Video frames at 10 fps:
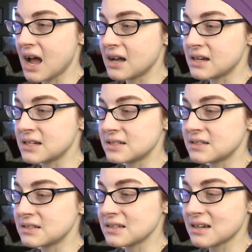
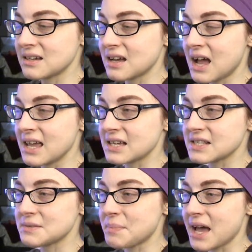uh, I
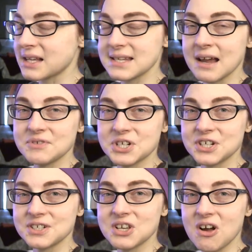expect
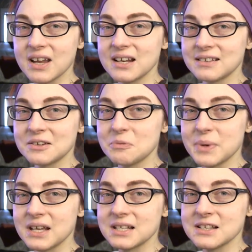after talking a little
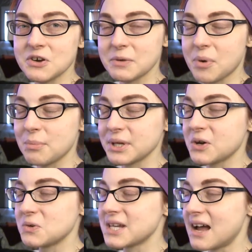bit, it's going to probably
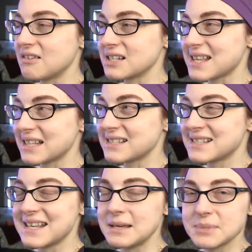go down because that
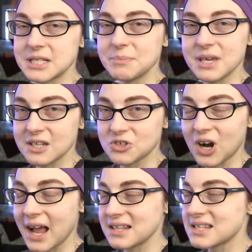seems to be the
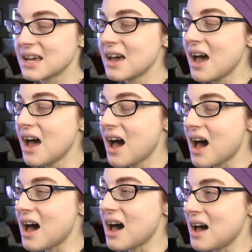trend.
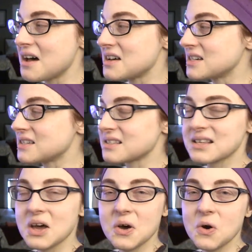Uh,
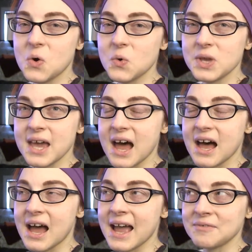so
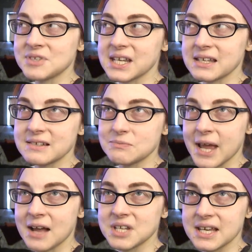yeah, I have to. We
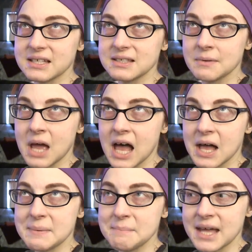have to get
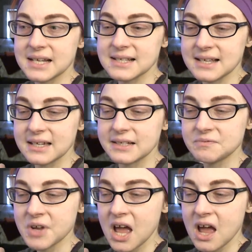uh, medicine